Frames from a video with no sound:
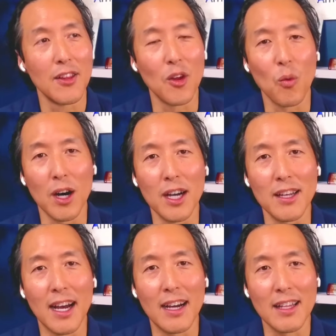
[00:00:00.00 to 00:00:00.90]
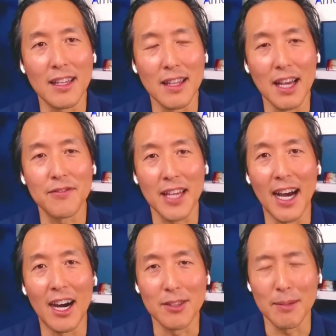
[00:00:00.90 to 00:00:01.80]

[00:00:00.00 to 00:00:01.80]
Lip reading: the one left out,